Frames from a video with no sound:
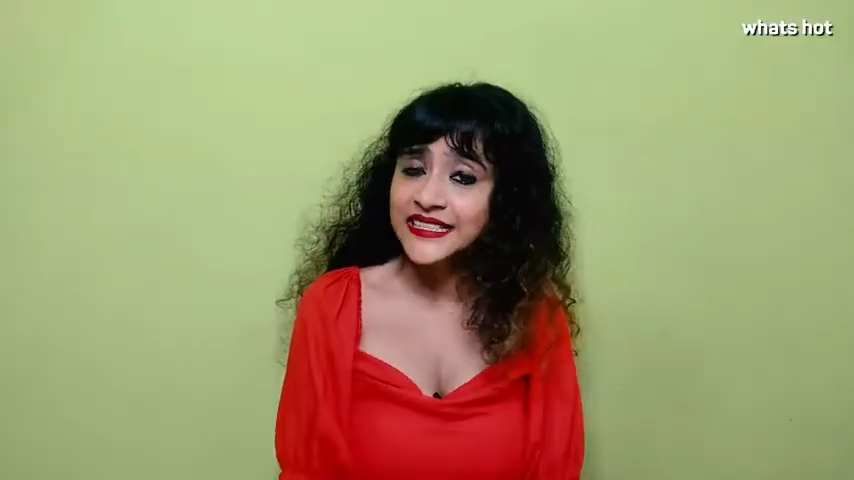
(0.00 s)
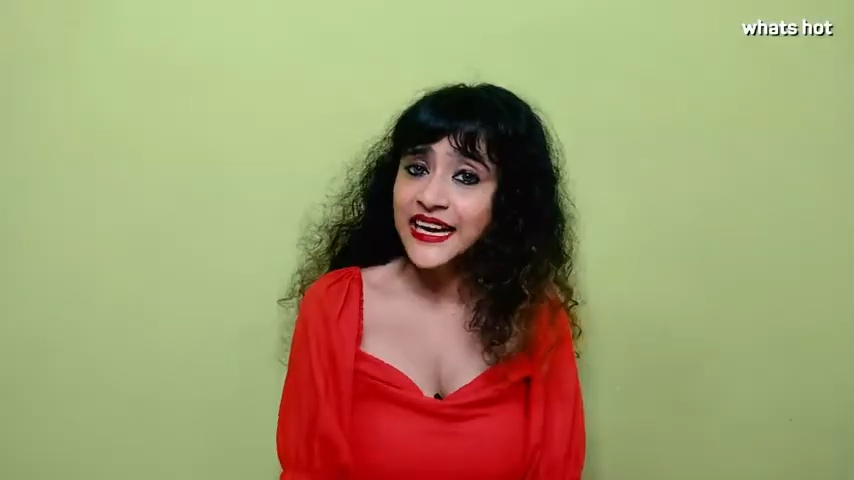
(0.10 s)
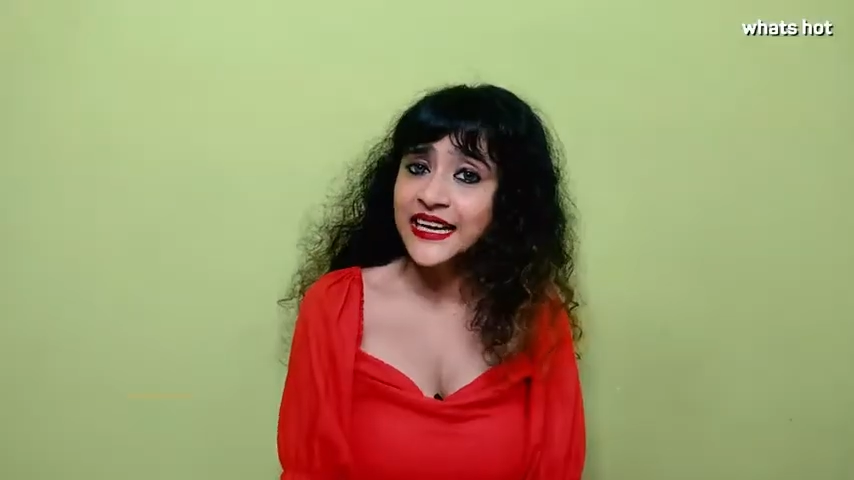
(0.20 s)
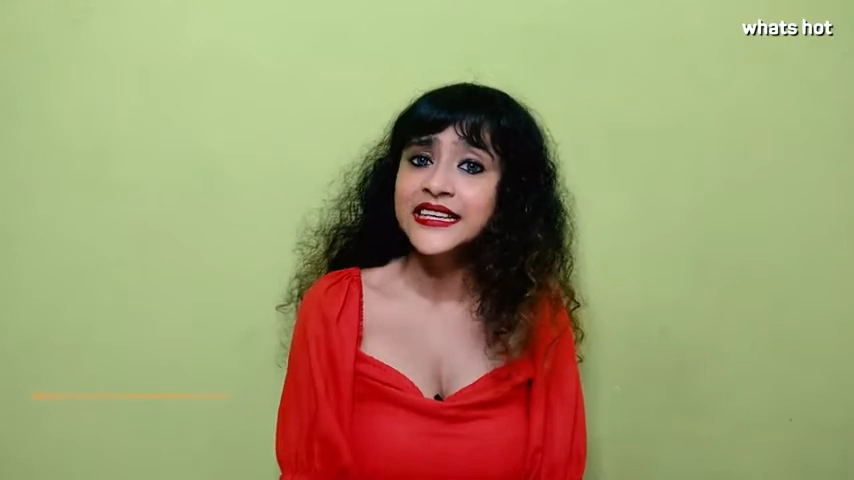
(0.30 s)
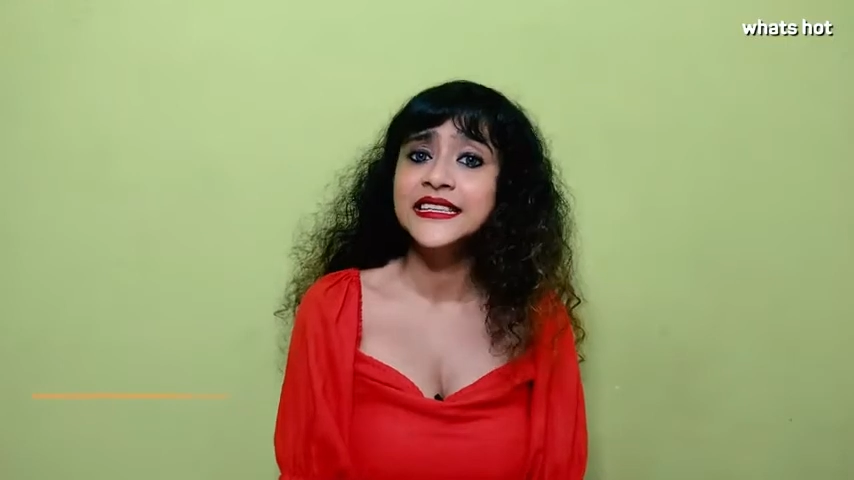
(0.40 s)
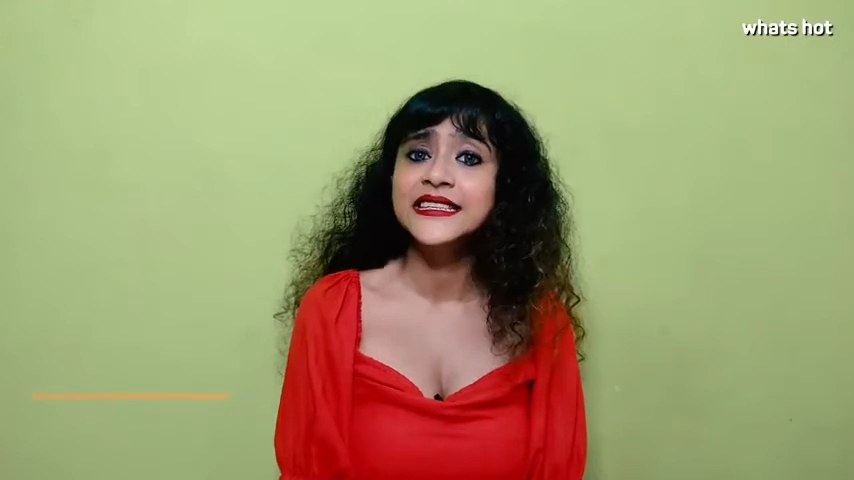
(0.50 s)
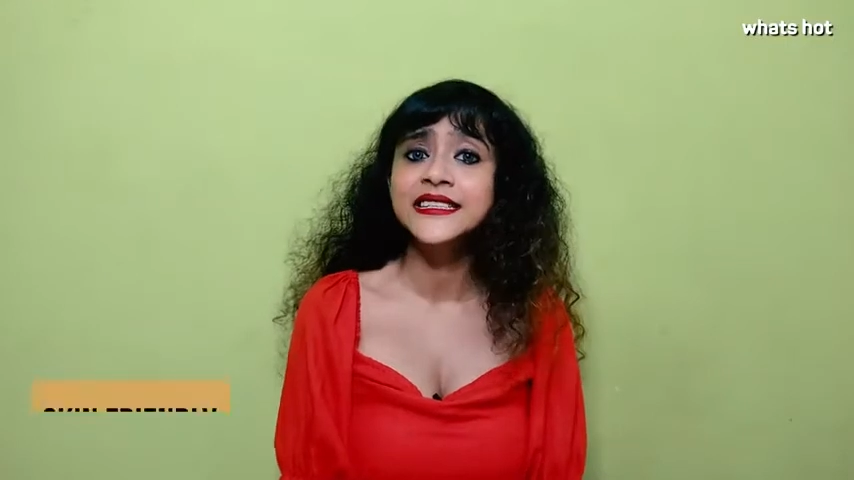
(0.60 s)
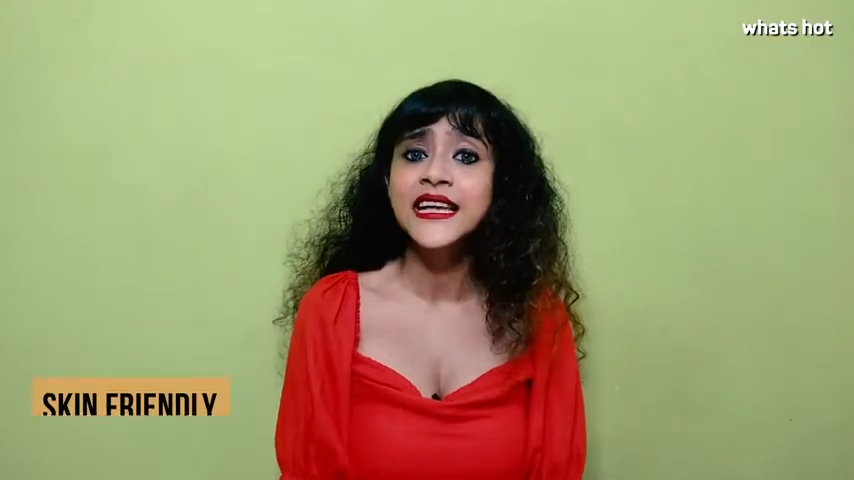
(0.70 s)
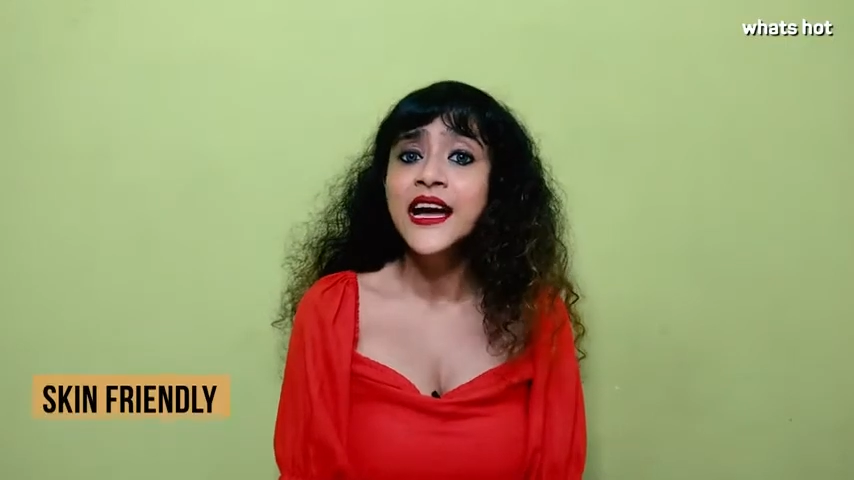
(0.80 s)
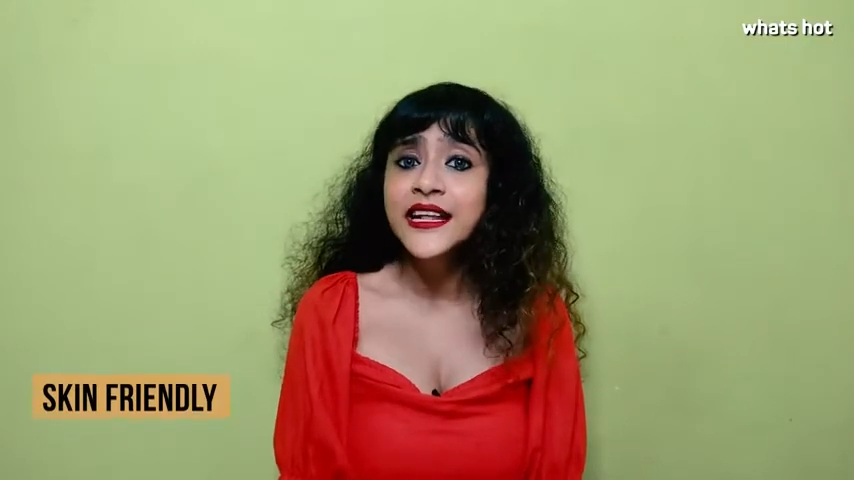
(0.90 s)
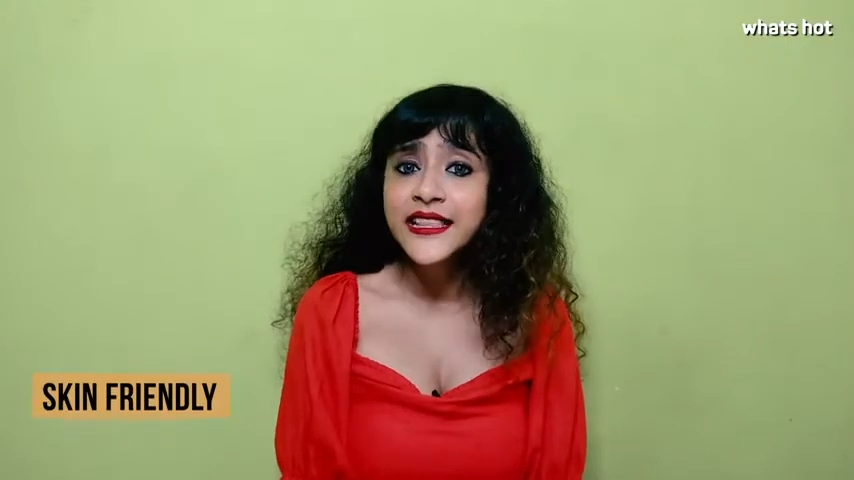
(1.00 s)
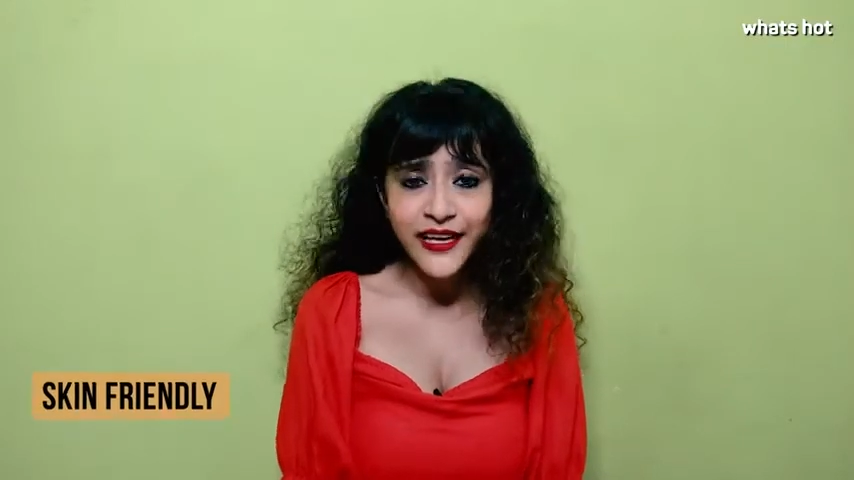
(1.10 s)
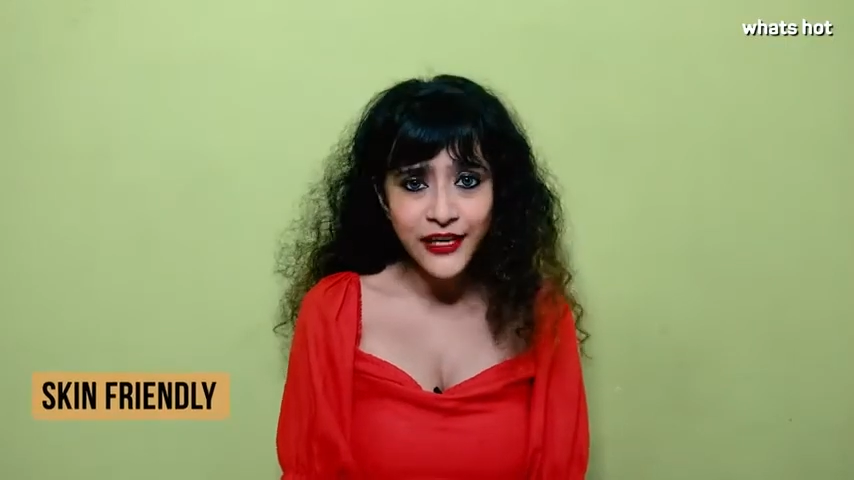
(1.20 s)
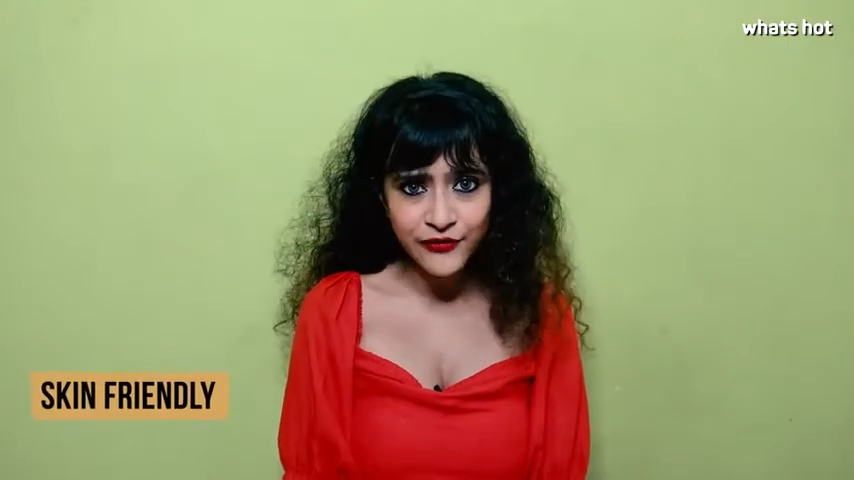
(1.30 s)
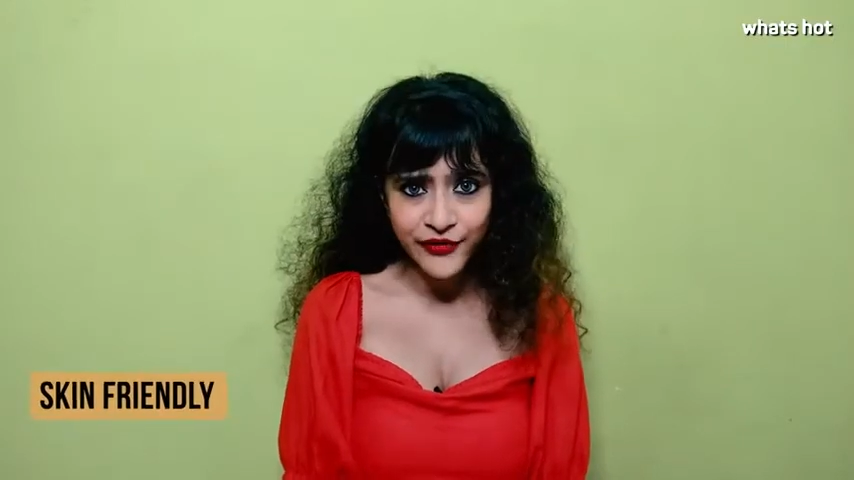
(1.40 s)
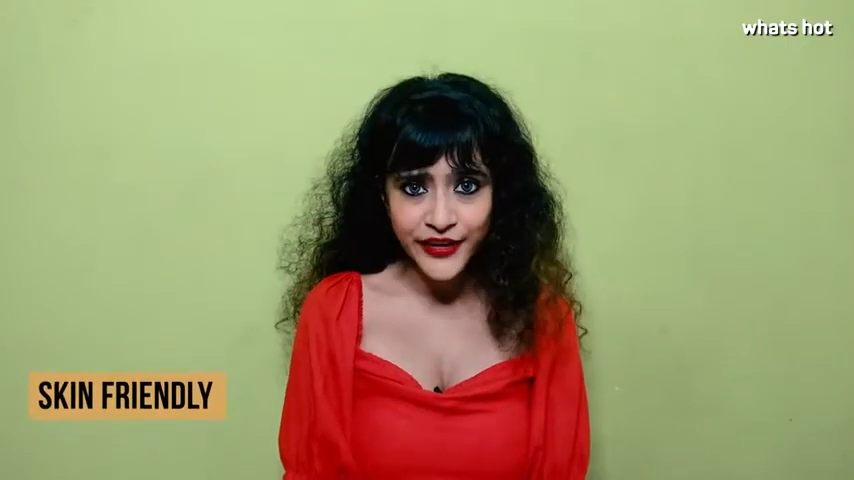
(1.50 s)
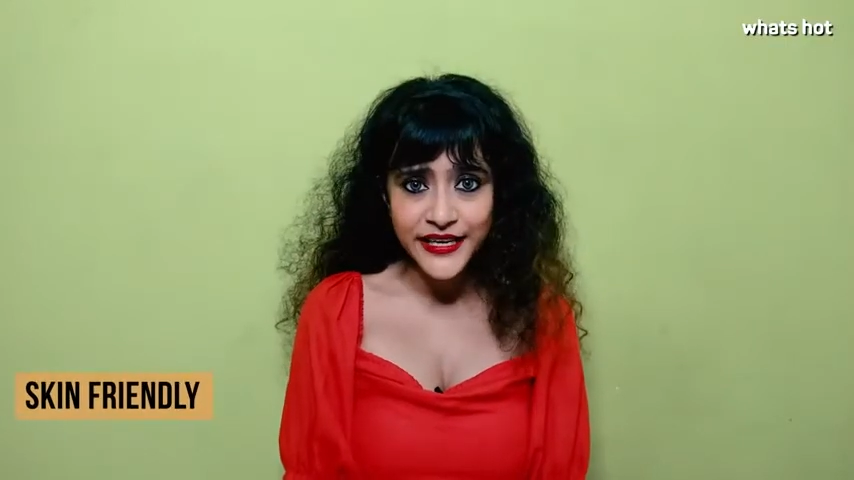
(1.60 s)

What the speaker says: that it is nickel free,